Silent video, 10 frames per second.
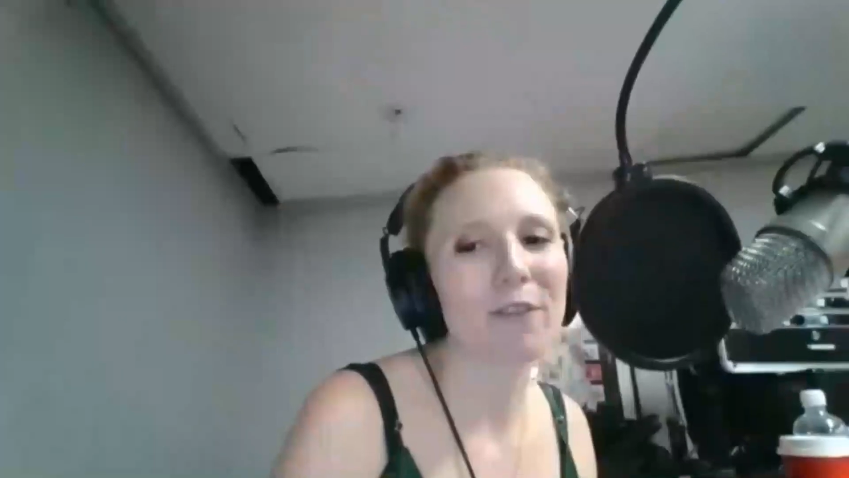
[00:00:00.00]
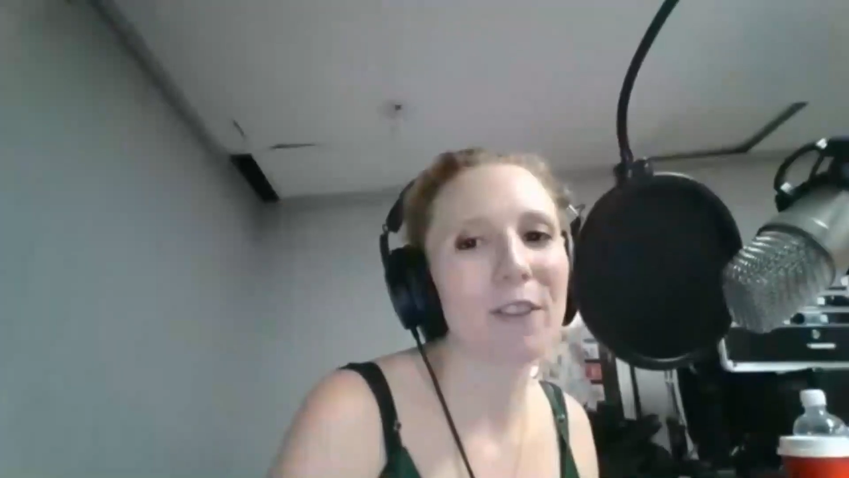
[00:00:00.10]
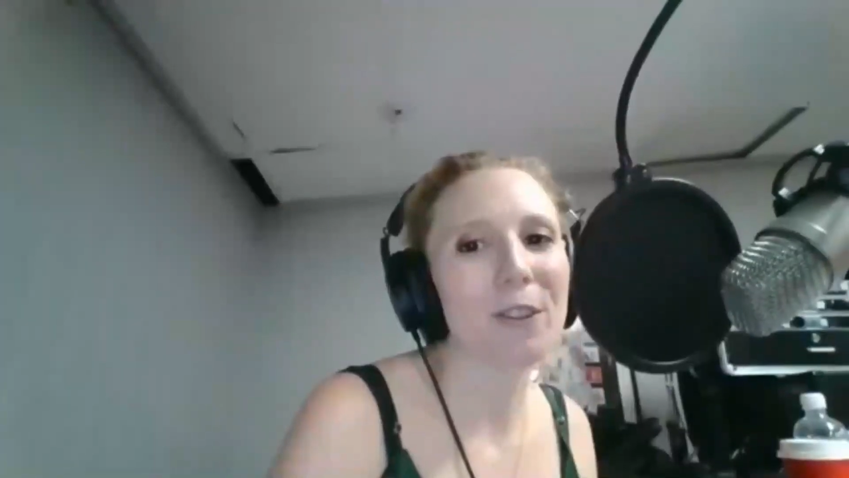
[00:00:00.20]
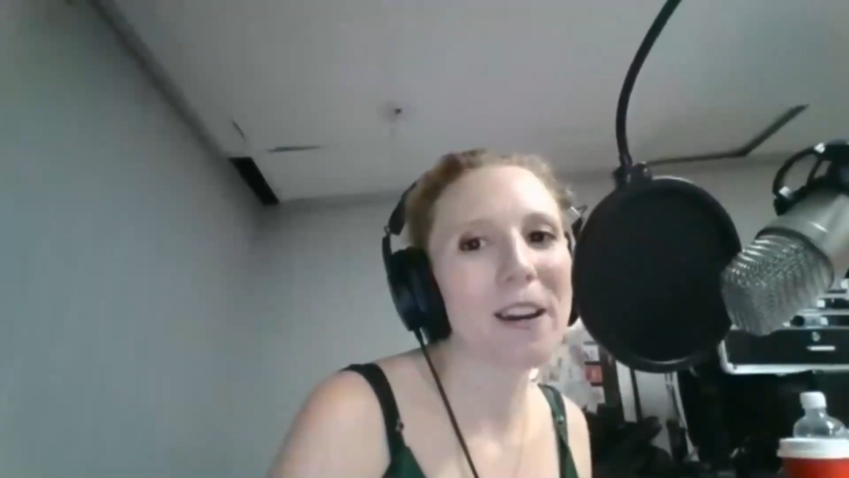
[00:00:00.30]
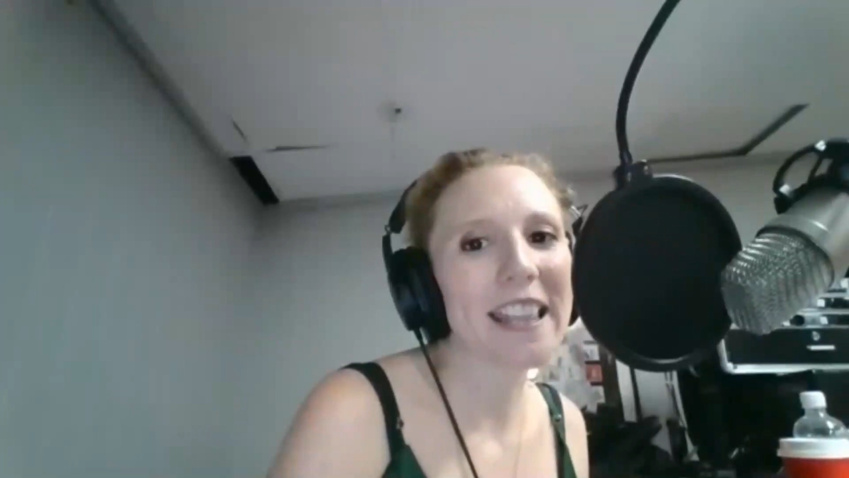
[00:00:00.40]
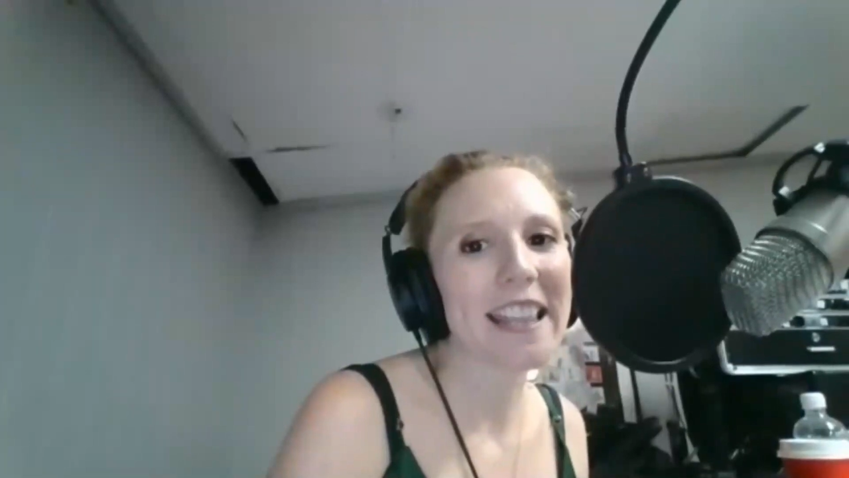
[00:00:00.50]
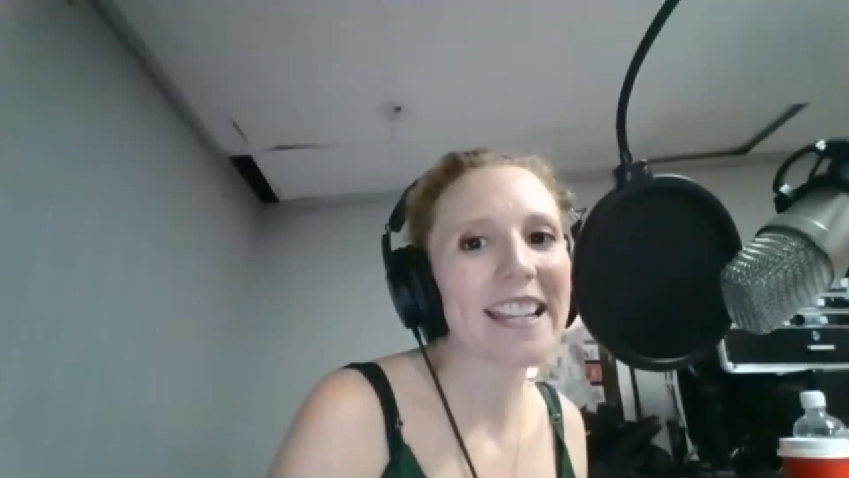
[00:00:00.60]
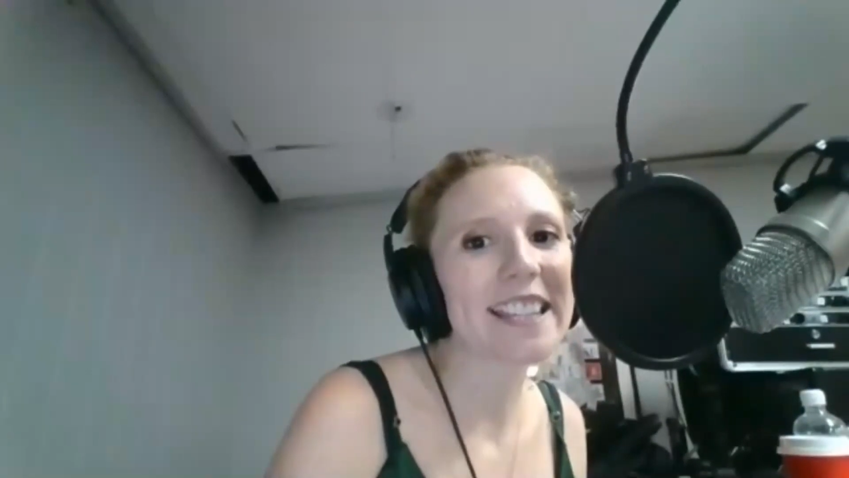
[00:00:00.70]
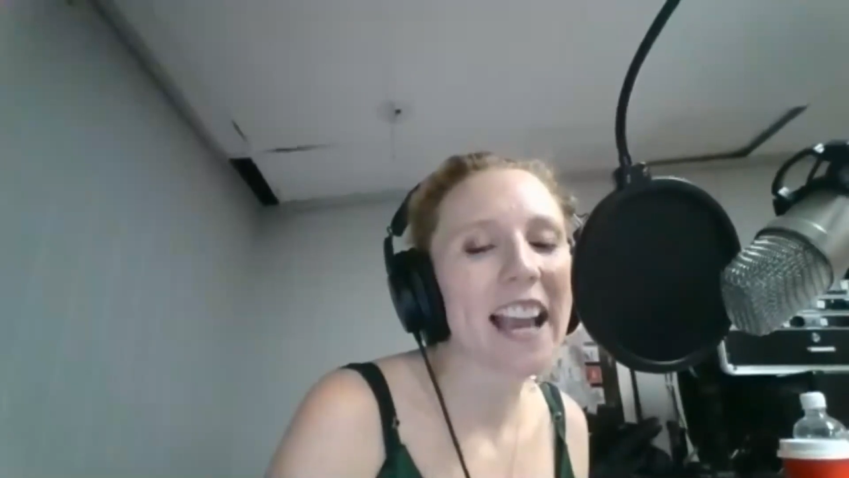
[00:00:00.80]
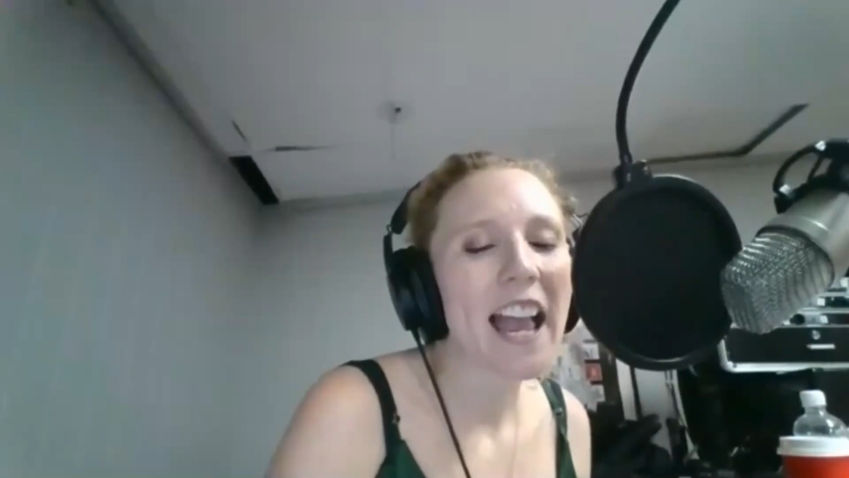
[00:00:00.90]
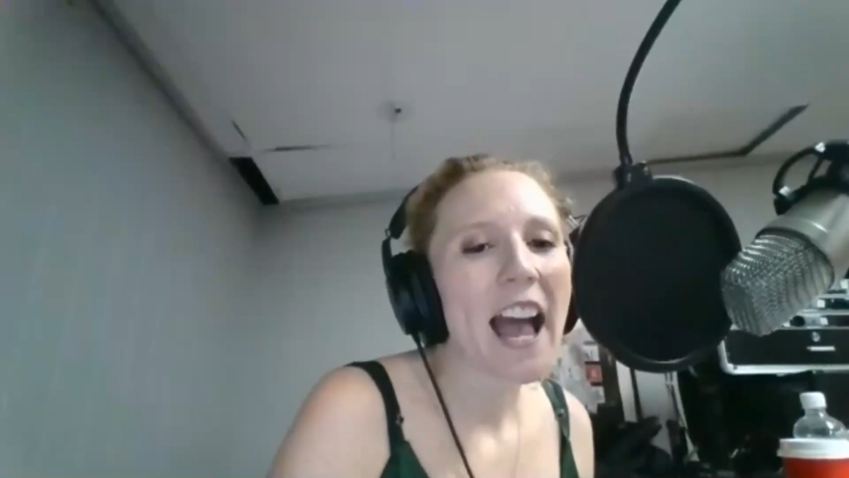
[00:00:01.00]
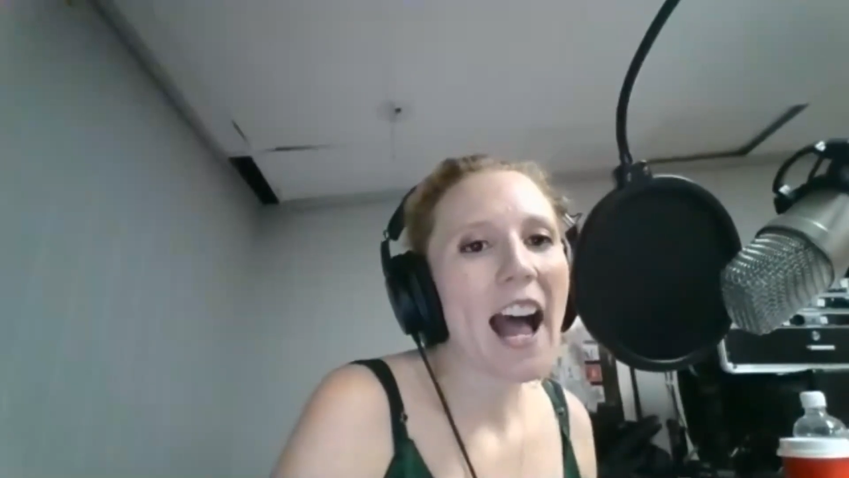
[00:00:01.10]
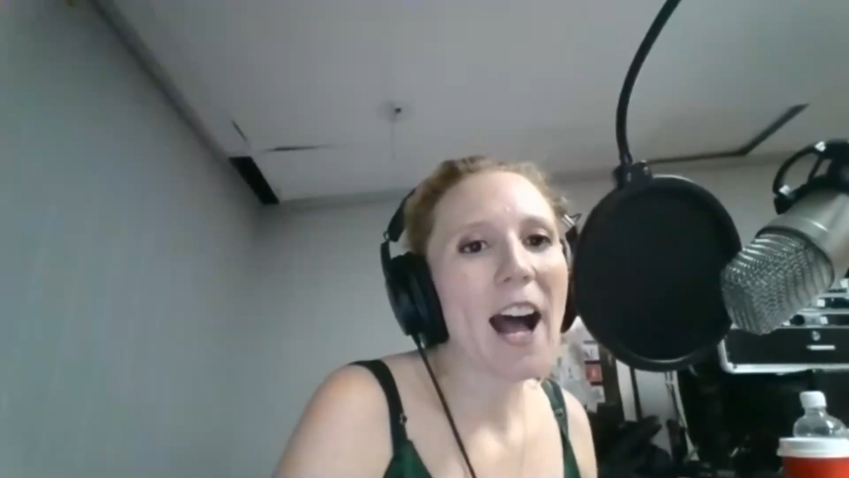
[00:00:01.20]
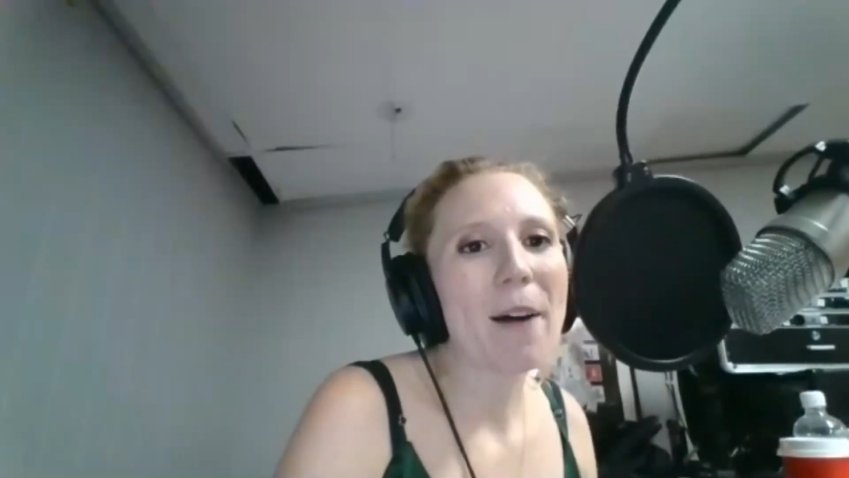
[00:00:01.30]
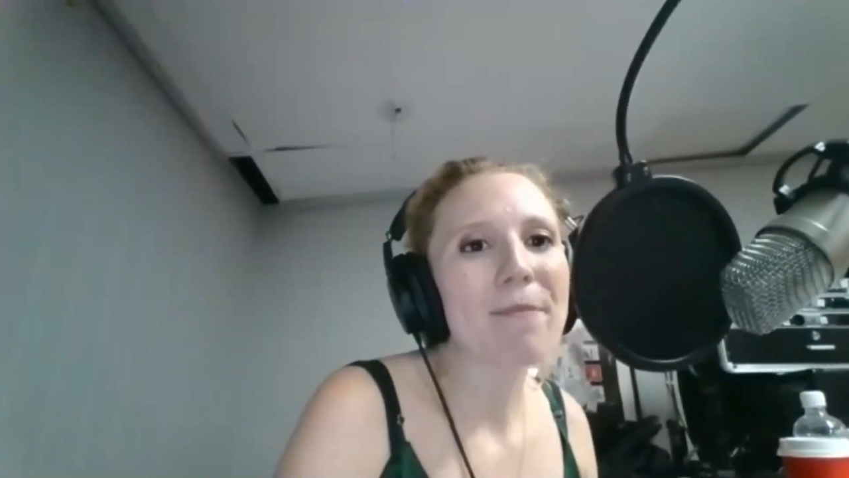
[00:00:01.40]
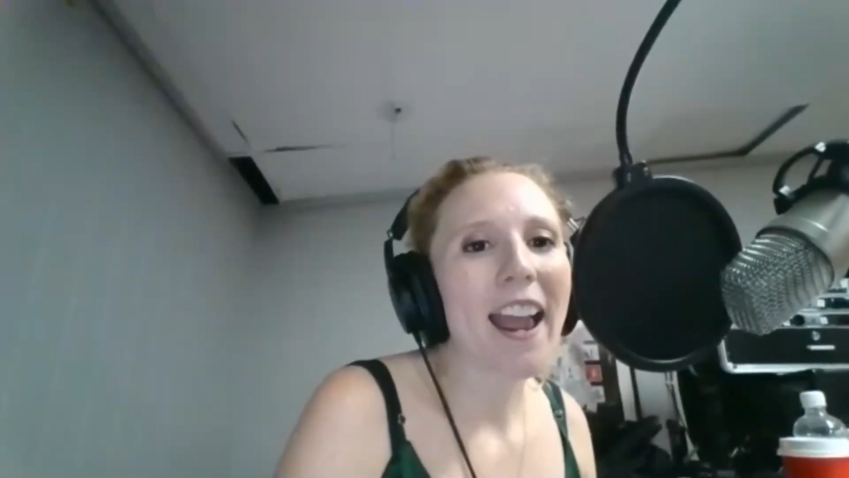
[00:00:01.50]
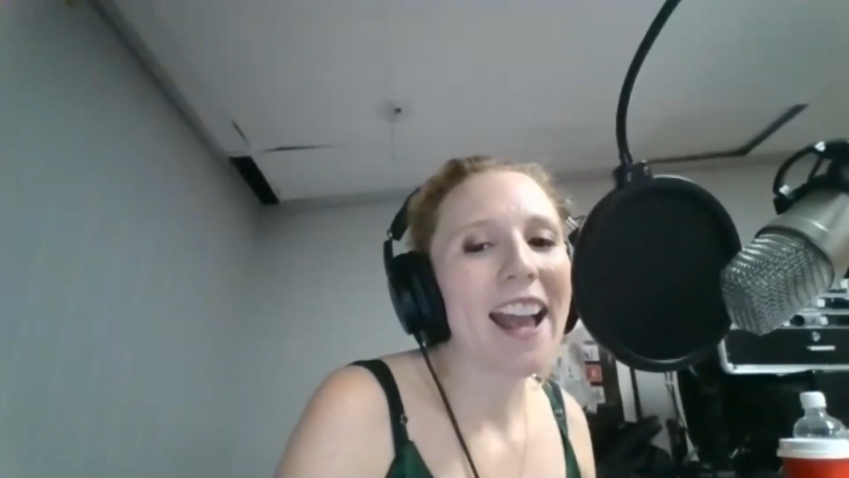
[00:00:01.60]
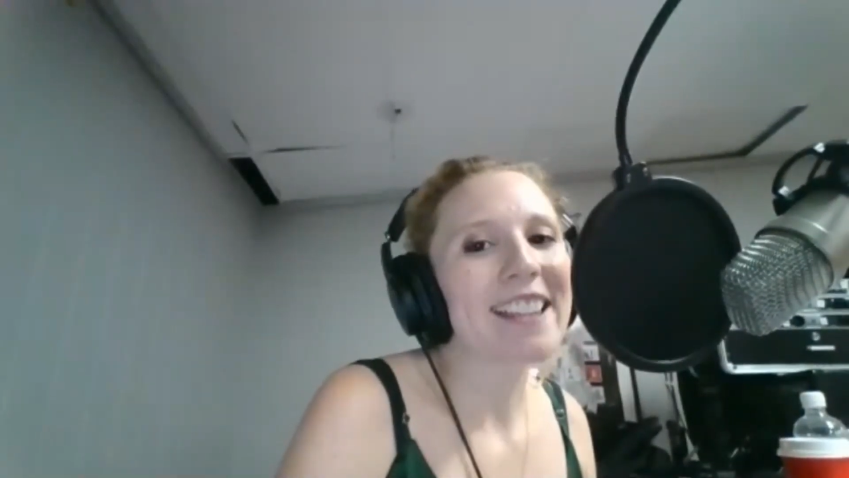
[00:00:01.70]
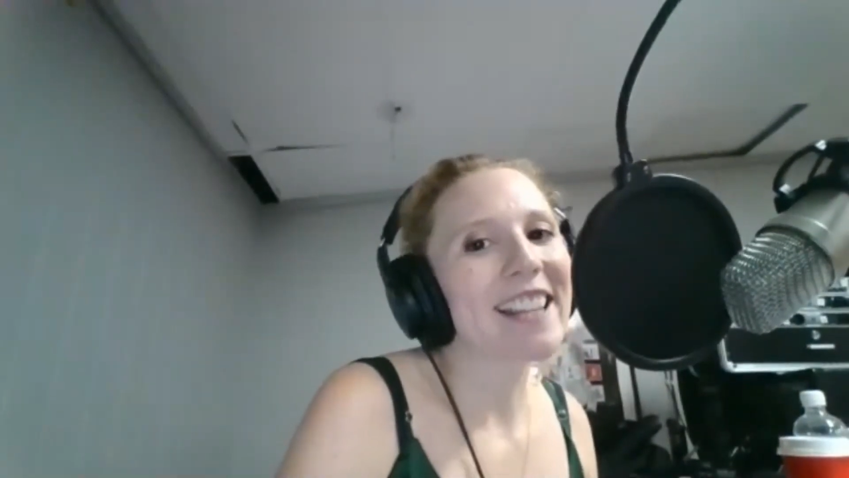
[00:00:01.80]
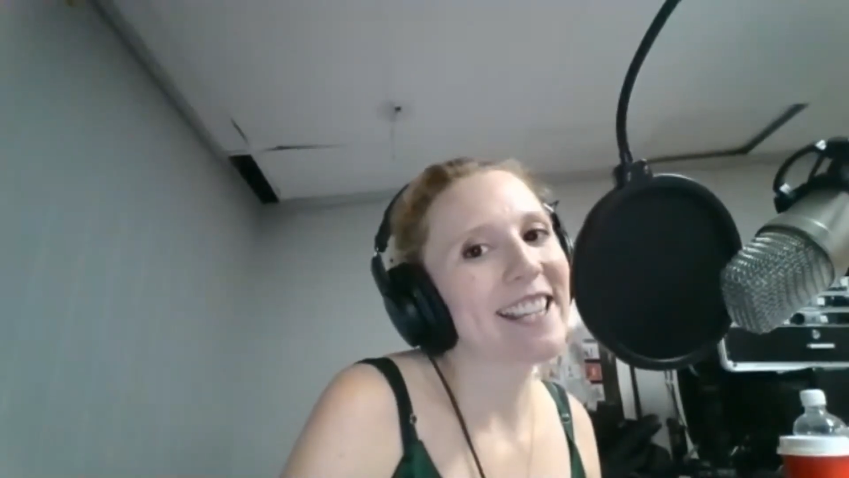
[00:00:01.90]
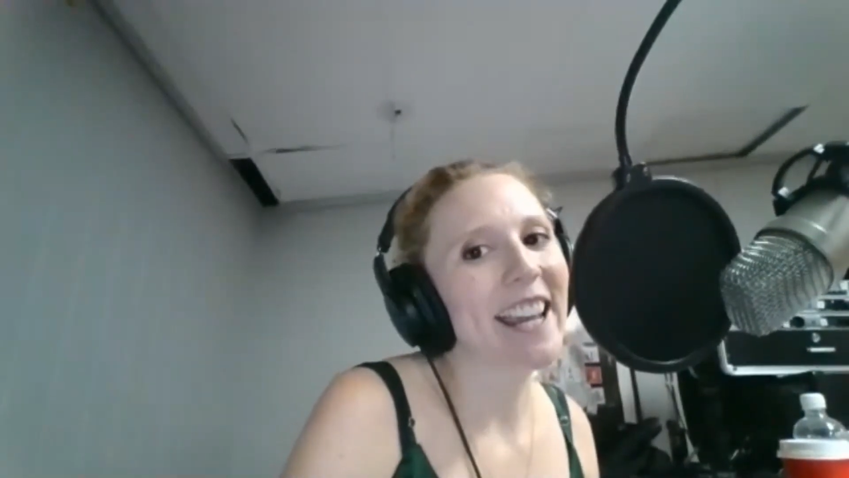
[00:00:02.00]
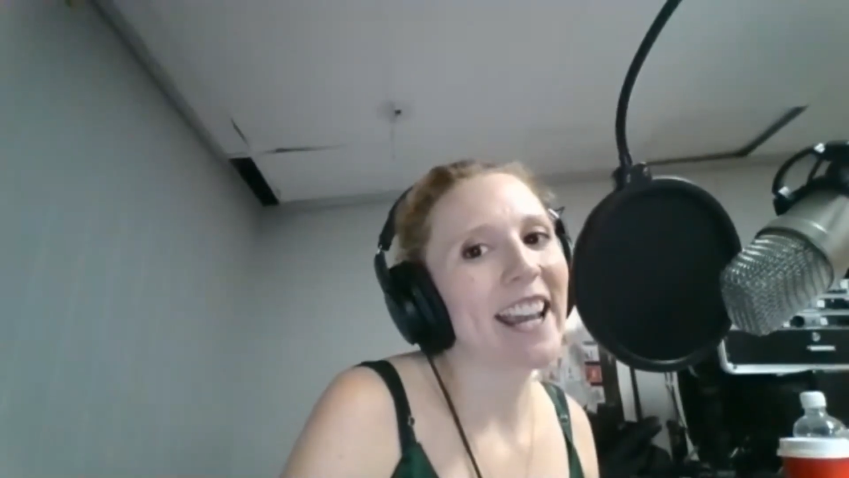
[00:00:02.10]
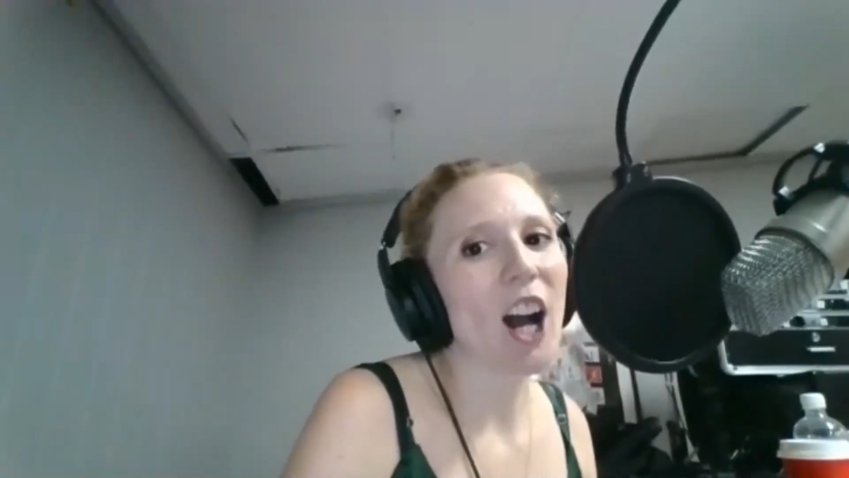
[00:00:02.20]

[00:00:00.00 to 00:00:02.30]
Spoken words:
for doing this. As I said,